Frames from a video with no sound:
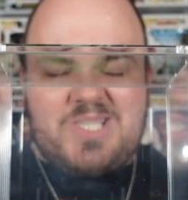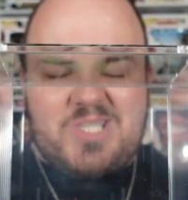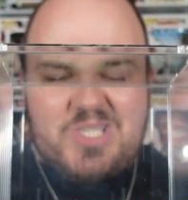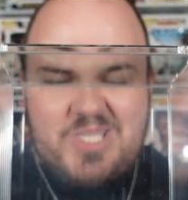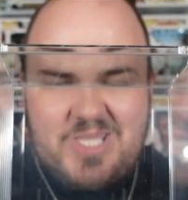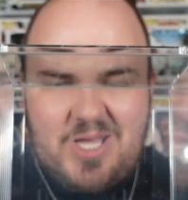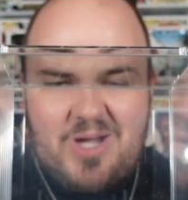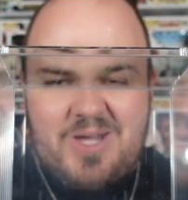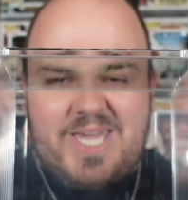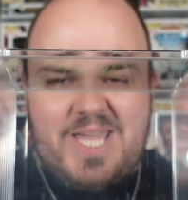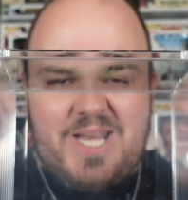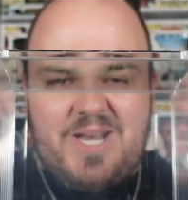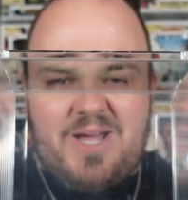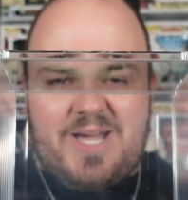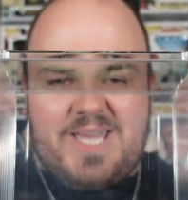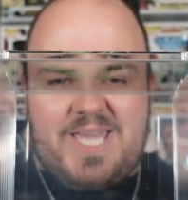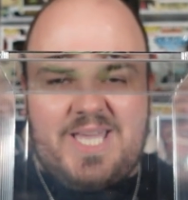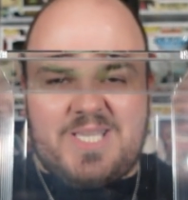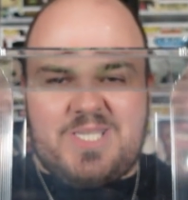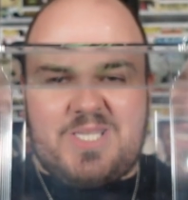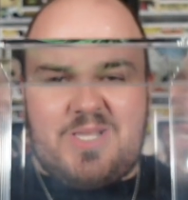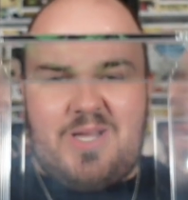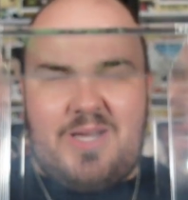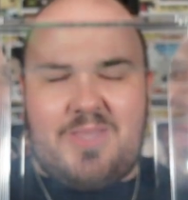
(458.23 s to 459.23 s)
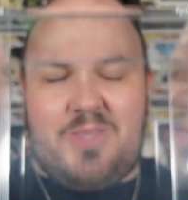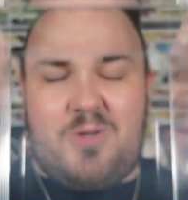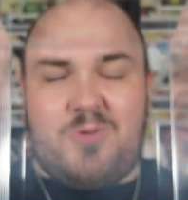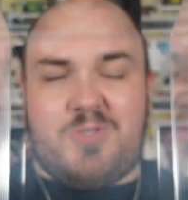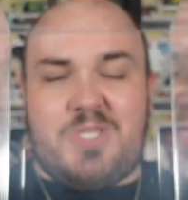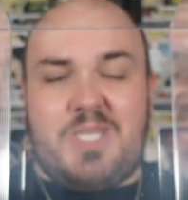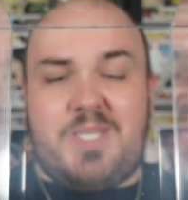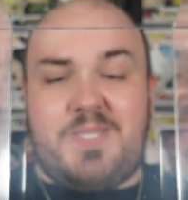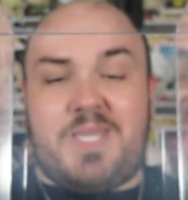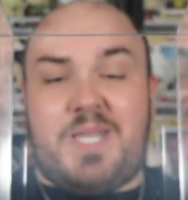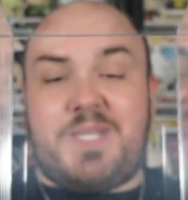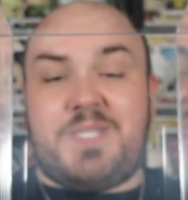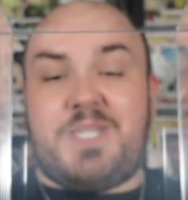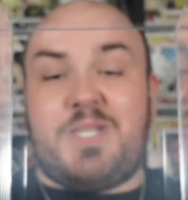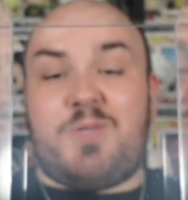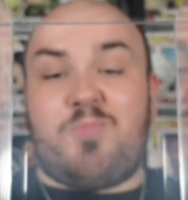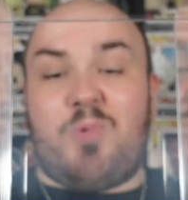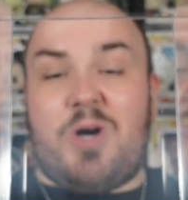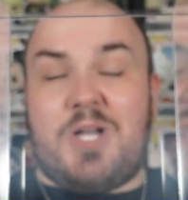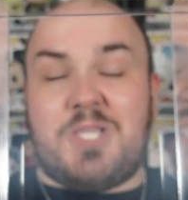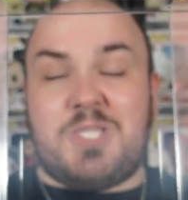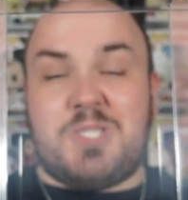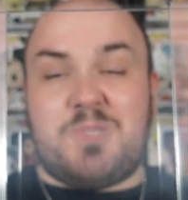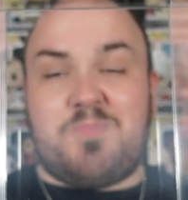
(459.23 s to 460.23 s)
stuck in, I guess, like those indented
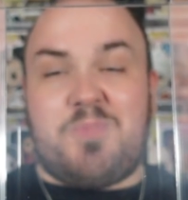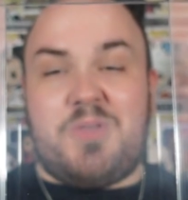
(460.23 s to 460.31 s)
ones.